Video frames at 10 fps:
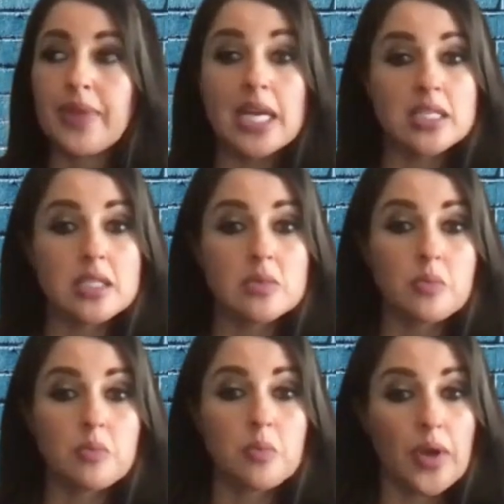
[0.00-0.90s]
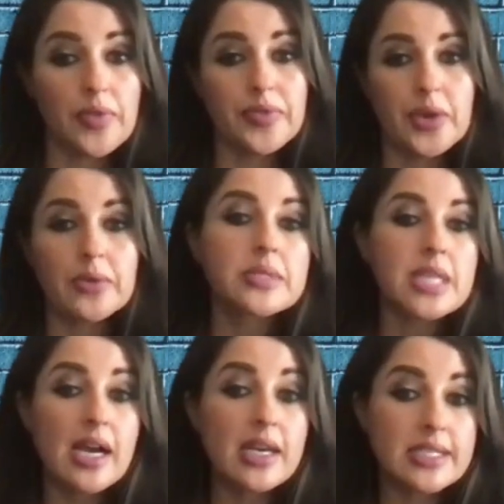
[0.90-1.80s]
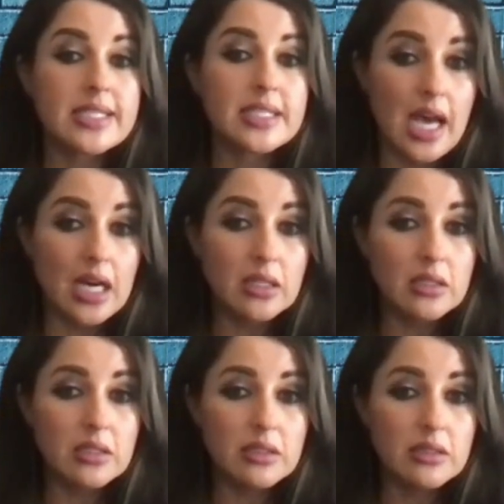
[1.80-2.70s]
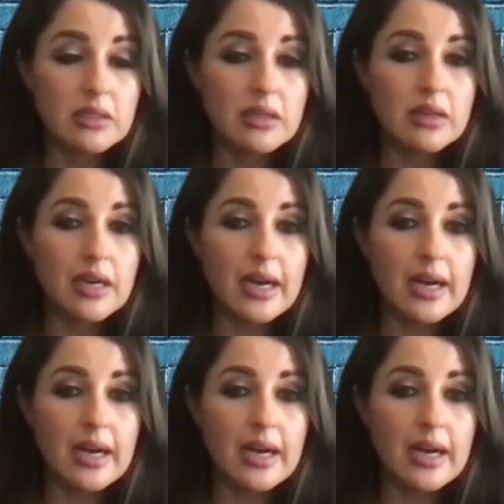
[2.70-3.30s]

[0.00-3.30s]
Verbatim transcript: That's what those guys sell Mm-hmm.